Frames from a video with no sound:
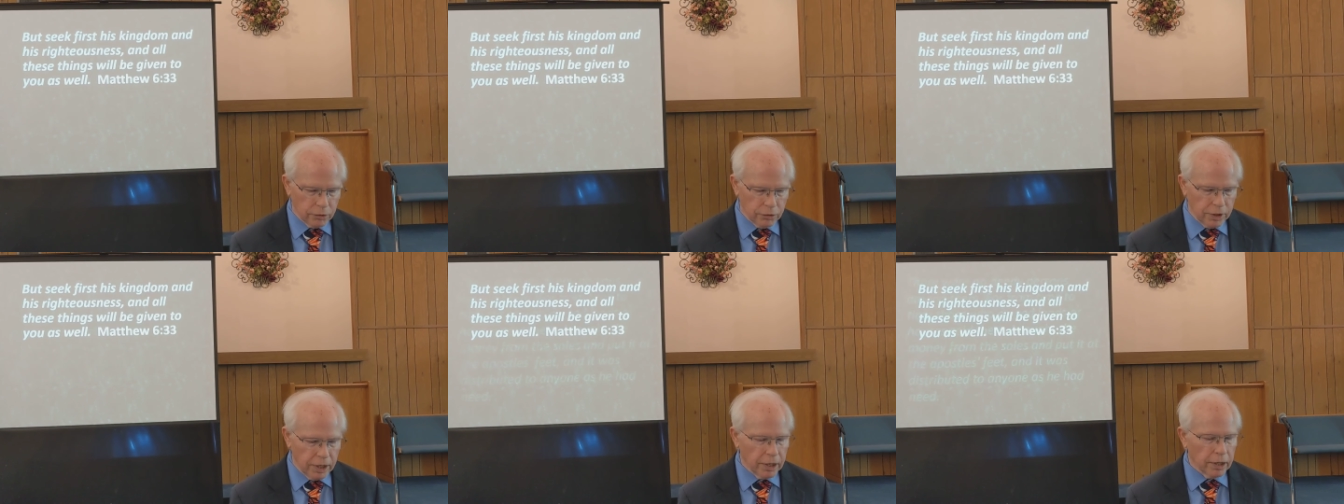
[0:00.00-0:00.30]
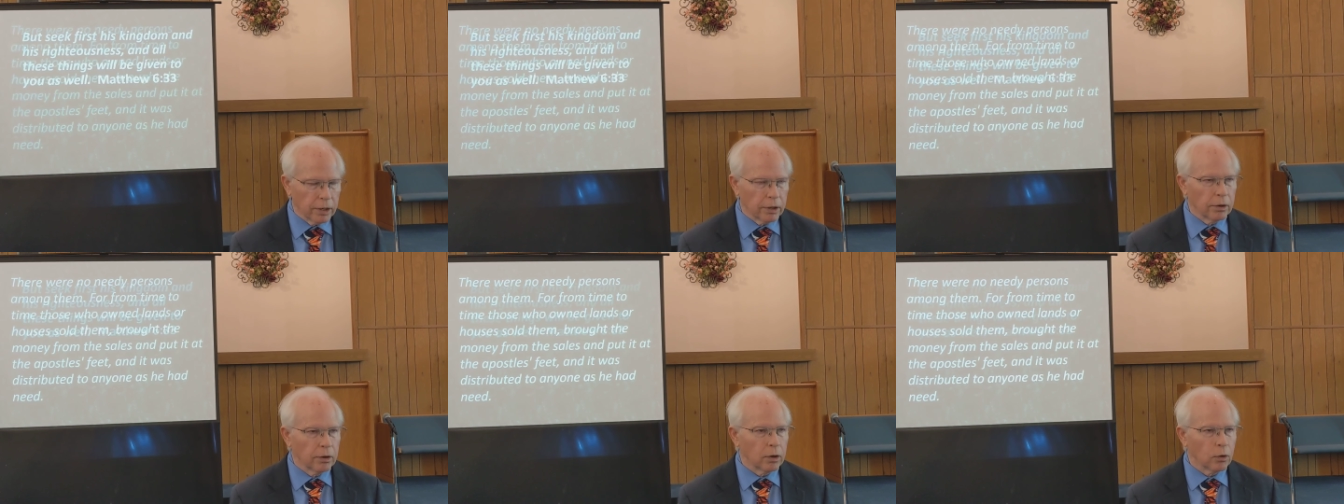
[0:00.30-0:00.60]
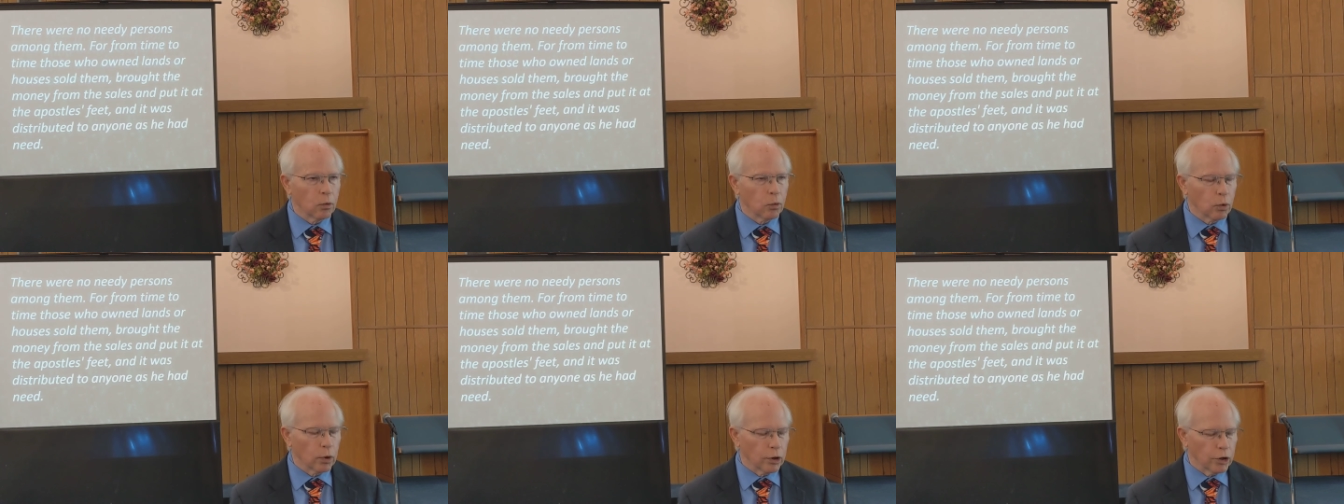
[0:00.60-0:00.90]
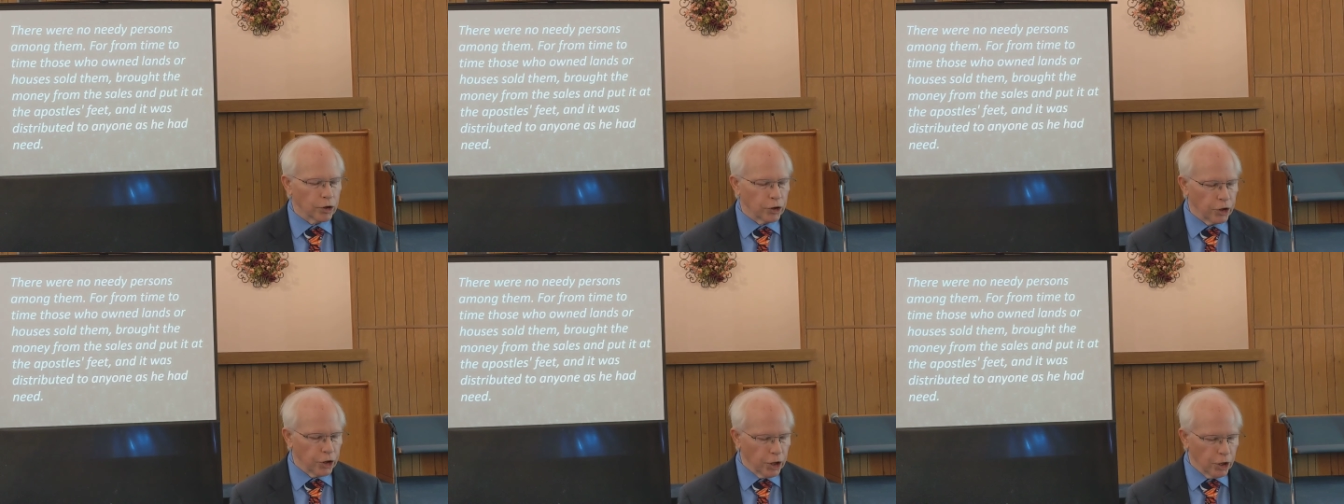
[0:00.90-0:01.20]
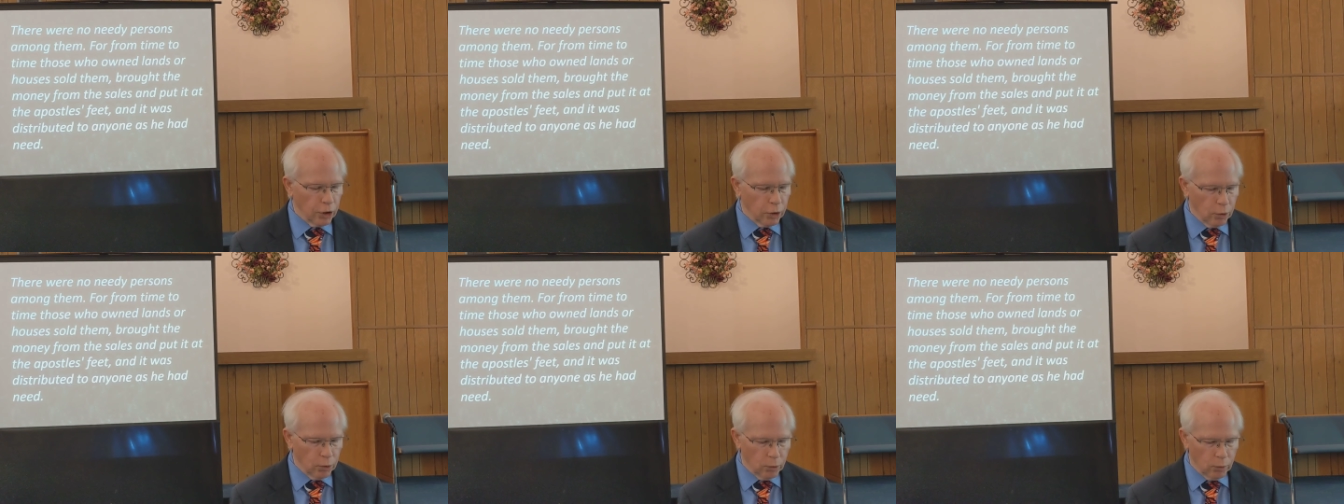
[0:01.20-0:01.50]
There were
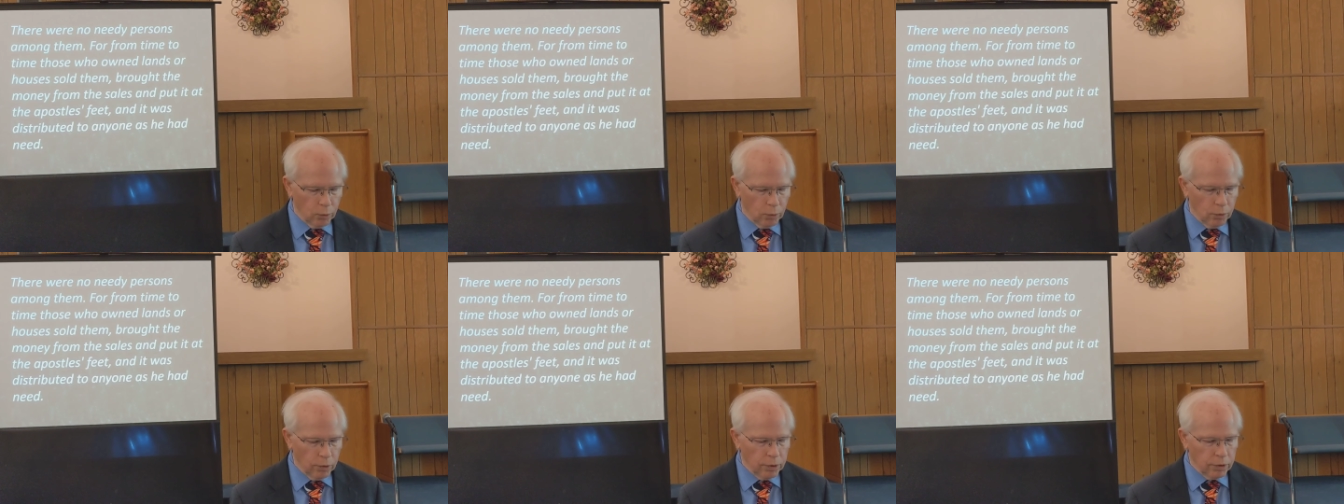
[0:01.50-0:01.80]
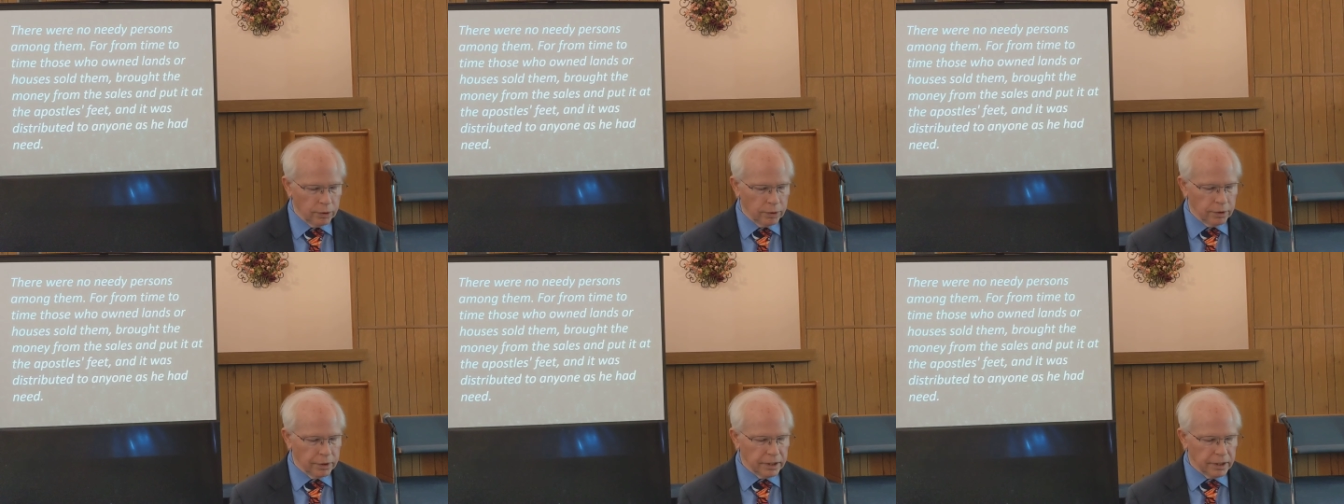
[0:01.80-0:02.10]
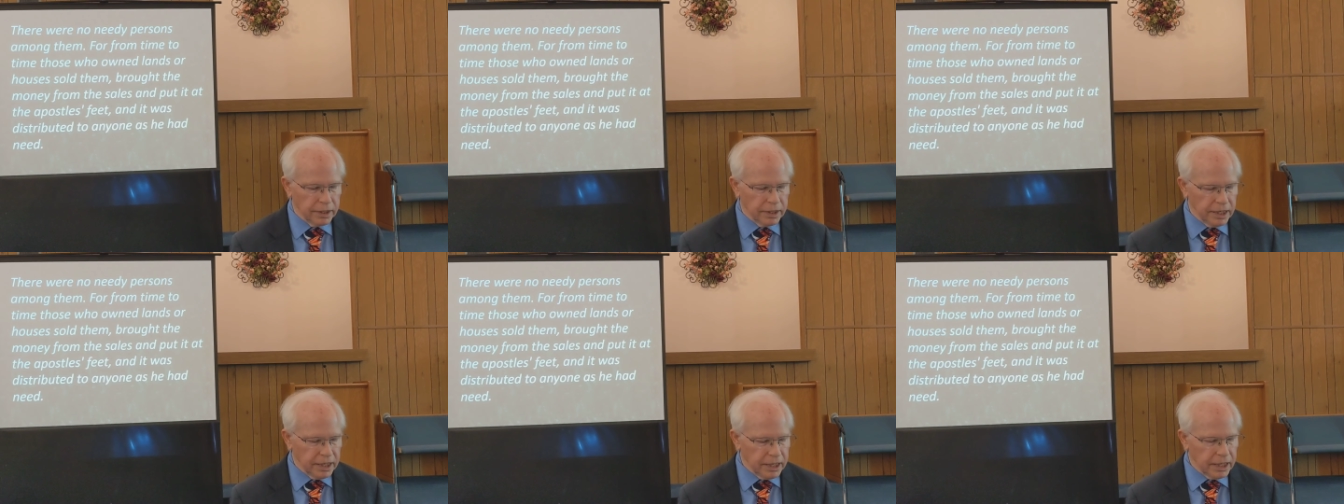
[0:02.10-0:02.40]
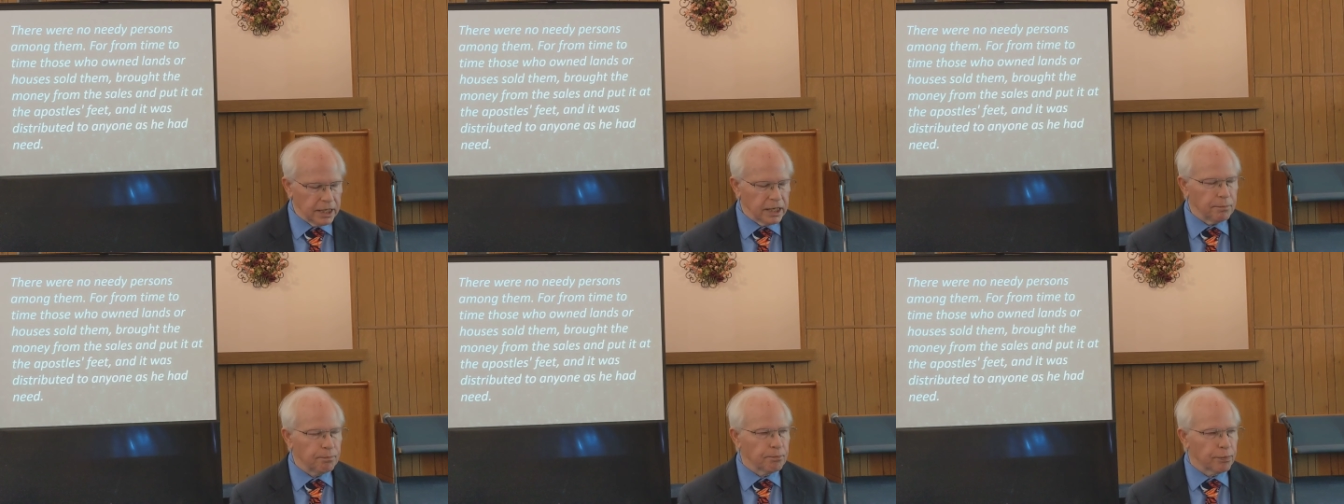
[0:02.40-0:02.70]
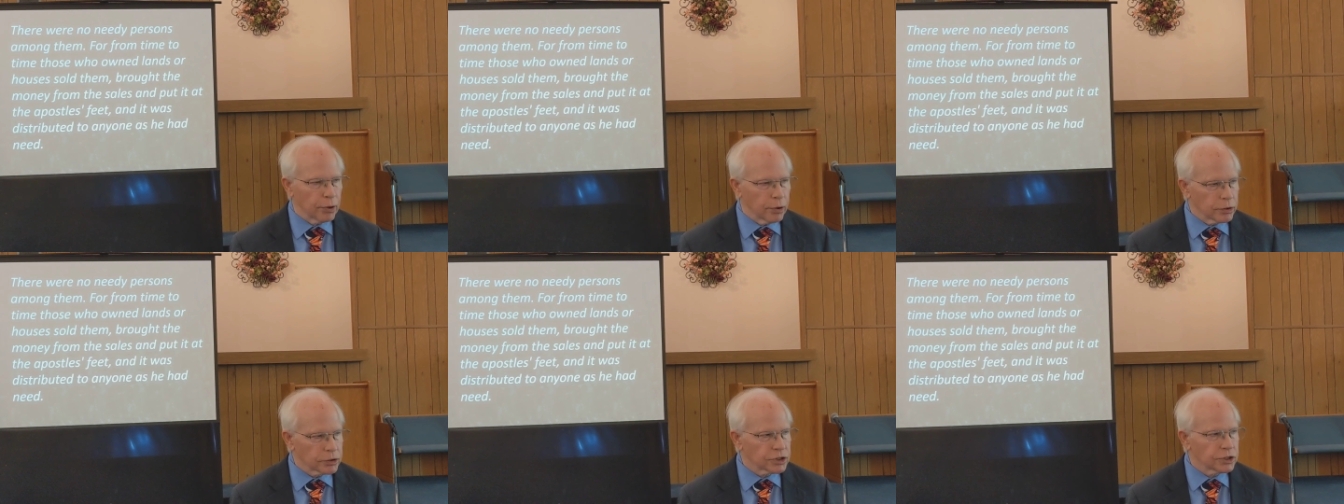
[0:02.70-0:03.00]
no needy
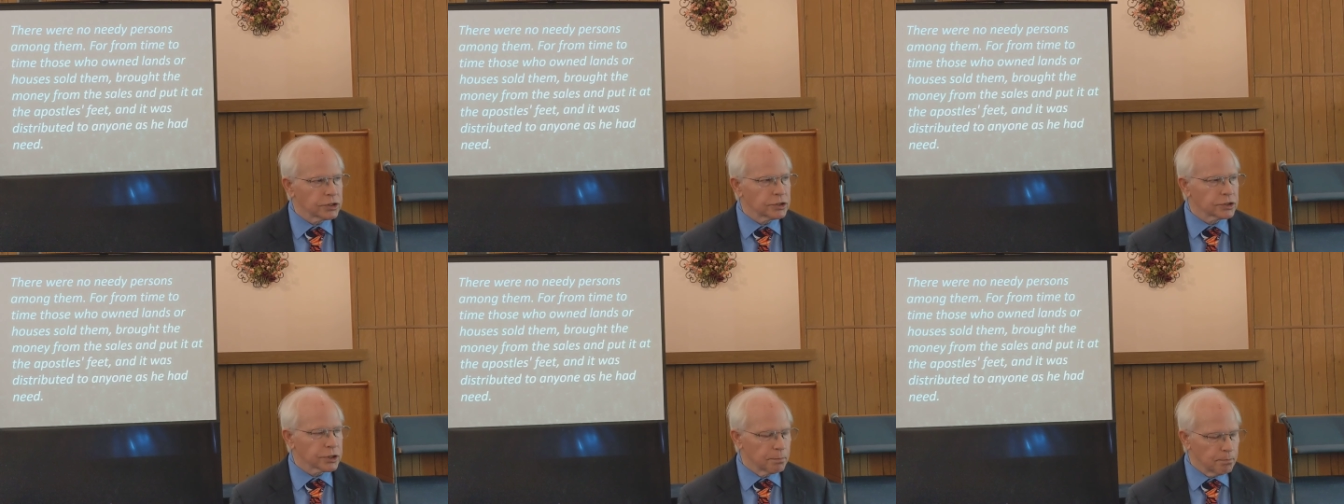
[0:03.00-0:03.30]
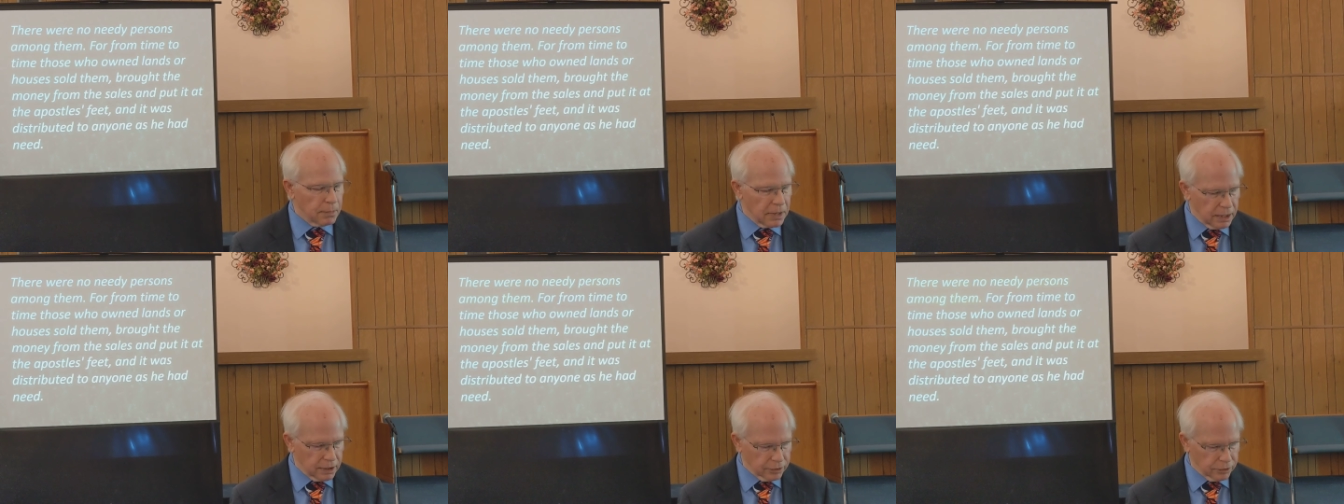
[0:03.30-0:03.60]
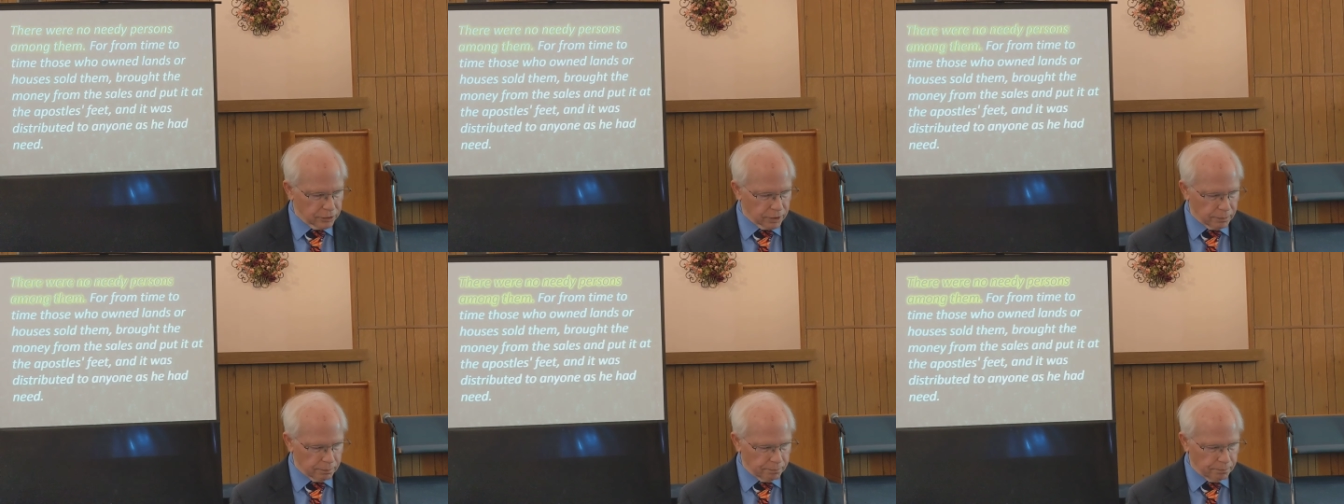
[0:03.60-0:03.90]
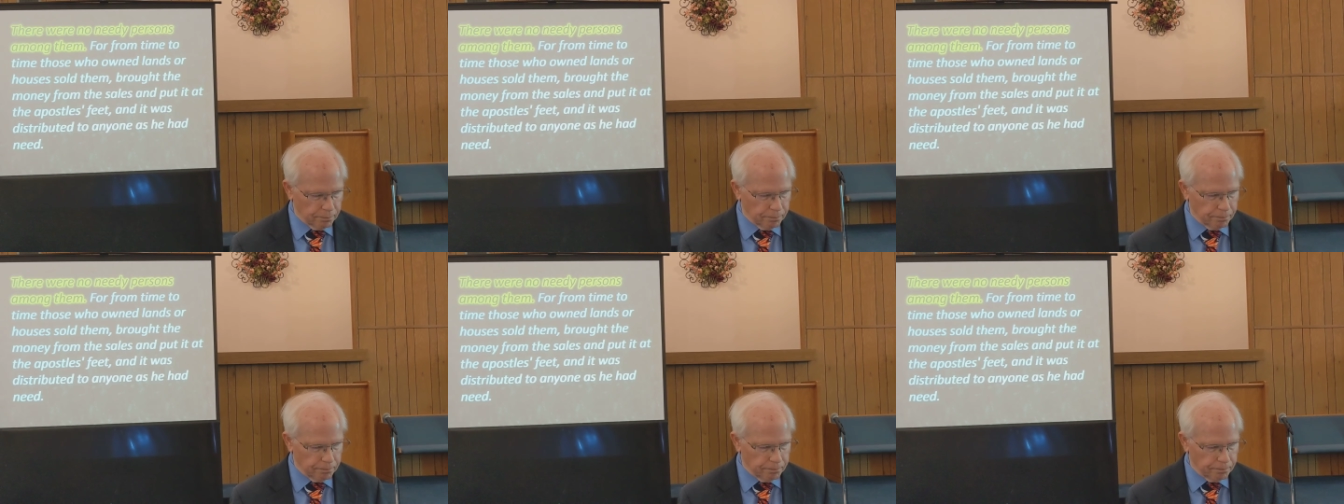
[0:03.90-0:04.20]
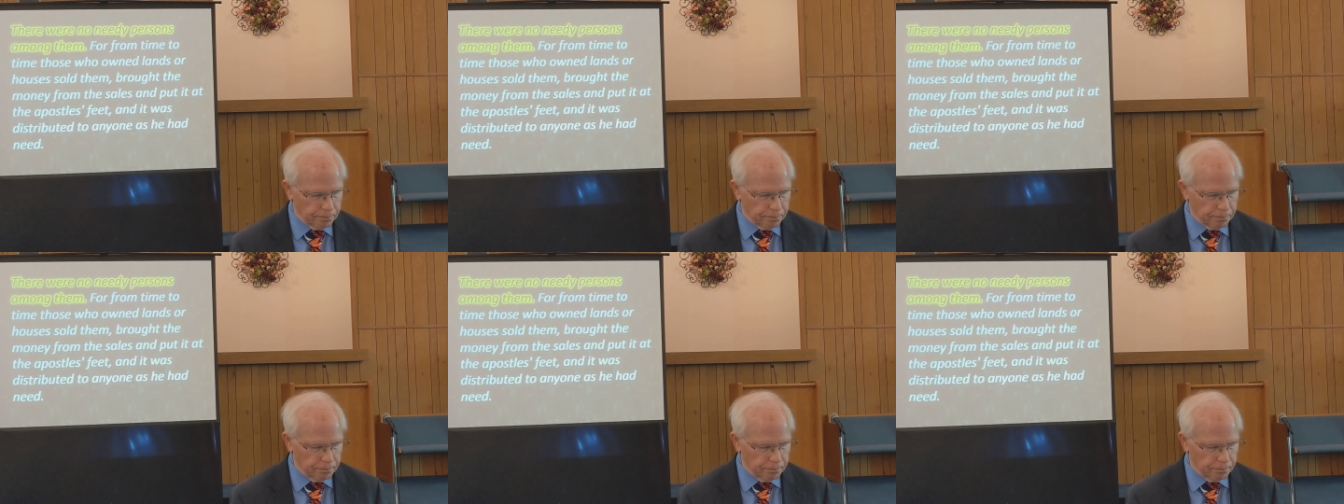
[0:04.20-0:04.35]
persons among them.